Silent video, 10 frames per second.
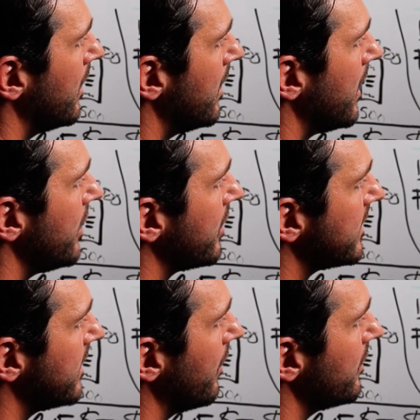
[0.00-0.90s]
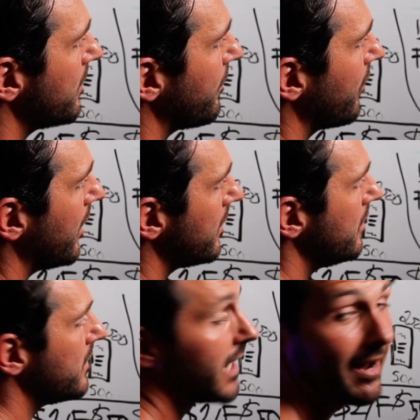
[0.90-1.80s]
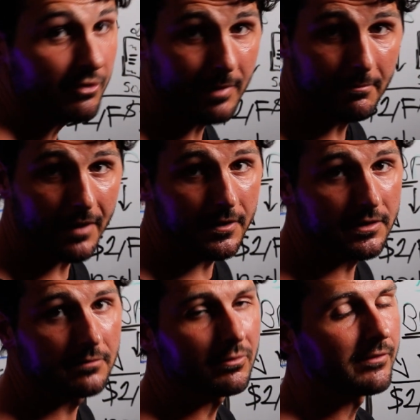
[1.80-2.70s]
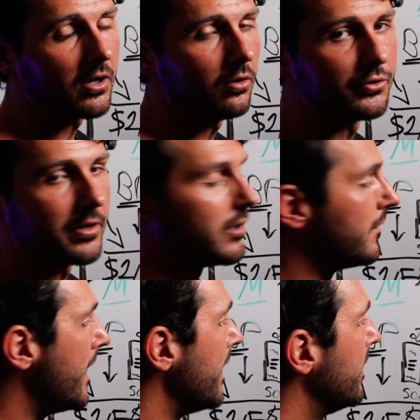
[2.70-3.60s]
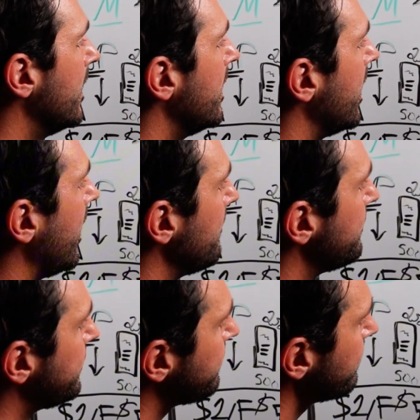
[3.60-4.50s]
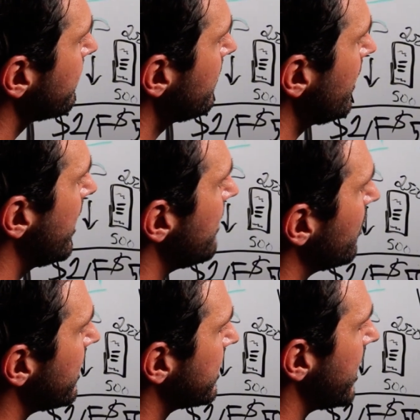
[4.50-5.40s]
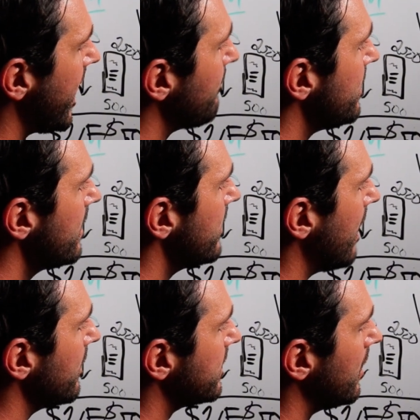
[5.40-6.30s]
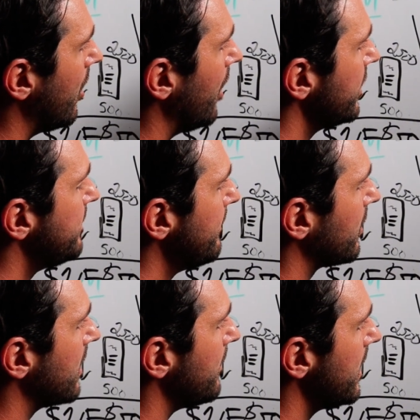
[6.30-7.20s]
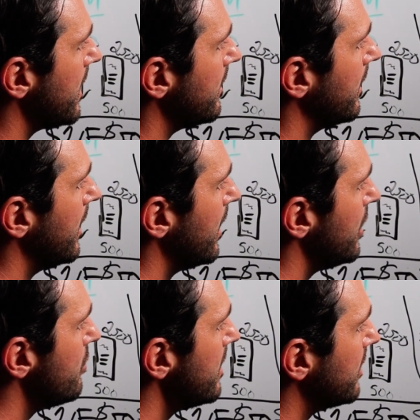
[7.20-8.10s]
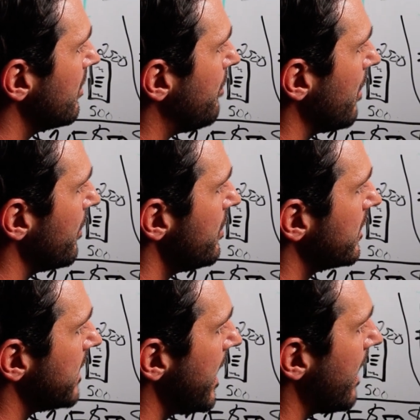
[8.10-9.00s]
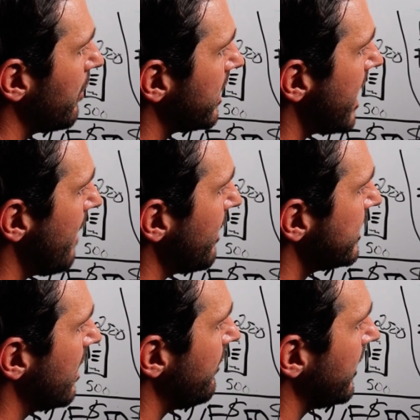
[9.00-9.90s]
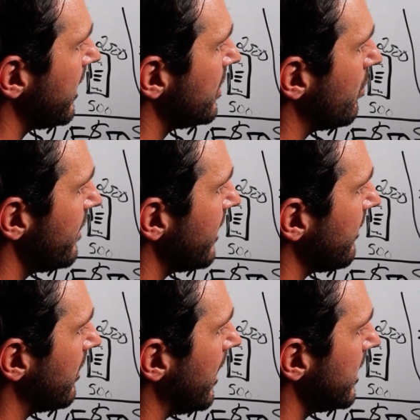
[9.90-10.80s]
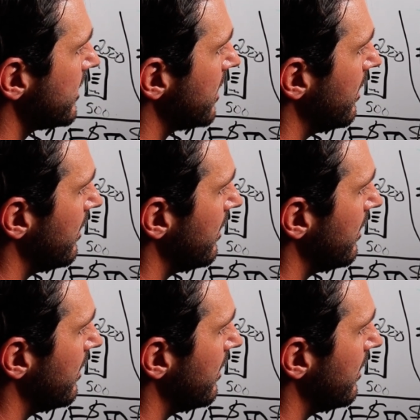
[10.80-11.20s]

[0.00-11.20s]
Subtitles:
And you're gonna sell those up front using Afterpay methods. We've got a whole training on that. And what's going to happen here now is all these people are coming in. You can get to a point where you could say, hey, I want to cap myself at like 25 clients.